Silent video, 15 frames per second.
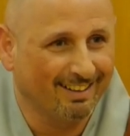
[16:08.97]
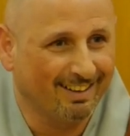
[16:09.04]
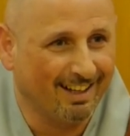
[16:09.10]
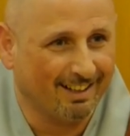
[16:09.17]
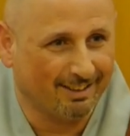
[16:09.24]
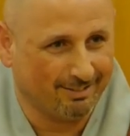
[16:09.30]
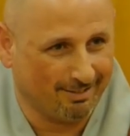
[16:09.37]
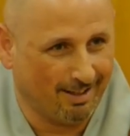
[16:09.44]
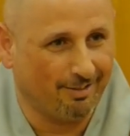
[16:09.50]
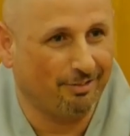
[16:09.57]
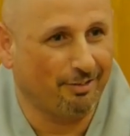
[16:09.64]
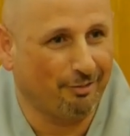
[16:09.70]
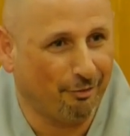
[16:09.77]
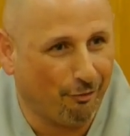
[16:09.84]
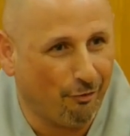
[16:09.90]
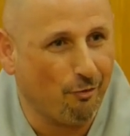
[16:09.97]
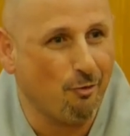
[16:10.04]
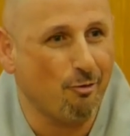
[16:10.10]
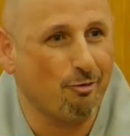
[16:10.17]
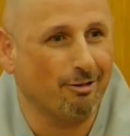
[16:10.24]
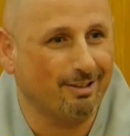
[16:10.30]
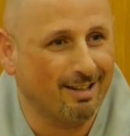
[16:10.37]
like have a
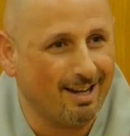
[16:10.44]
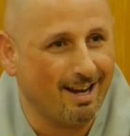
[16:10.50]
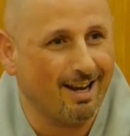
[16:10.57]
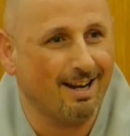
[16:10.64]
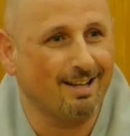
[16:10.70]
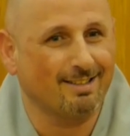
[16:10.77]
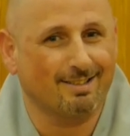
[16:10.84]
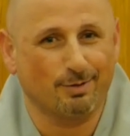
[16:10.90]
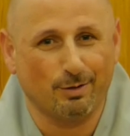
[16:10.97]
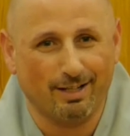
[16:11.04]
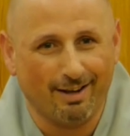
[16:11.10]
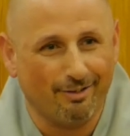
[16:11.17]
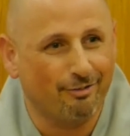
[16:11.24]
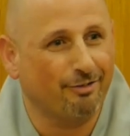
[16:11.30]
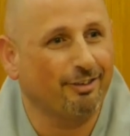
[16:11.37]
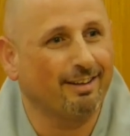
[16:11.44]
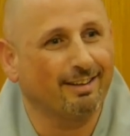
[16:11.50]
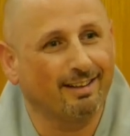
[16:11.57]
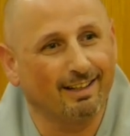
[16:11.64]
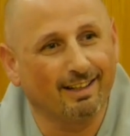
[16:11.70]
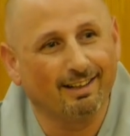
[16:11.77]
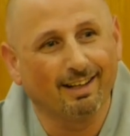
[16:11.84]
full days with
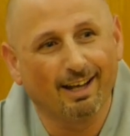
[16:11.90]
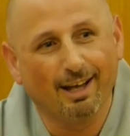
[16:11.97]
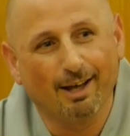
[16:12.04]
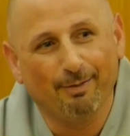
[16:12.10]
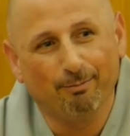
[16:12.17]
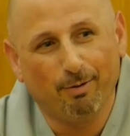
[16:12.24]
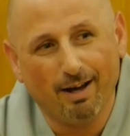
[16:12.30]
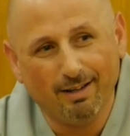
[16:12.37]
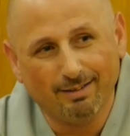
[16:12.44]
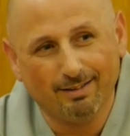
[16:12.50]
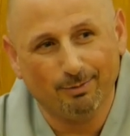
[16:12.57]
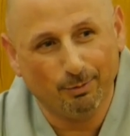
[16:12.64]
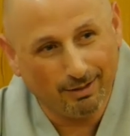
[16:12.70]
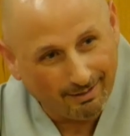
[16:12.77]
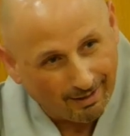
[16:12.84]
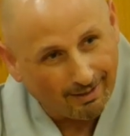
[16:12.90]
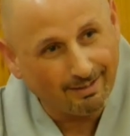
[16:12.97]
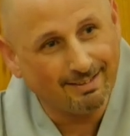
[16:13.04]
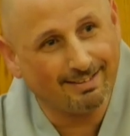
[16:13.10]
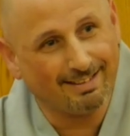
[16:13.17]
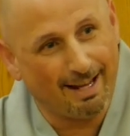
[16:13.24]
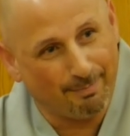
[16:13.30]
everything. But we take a
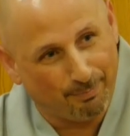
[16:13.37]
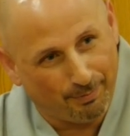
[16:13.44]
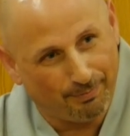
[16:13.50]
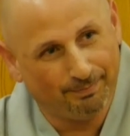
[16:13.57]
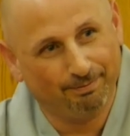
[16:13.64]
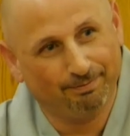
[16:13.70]
step.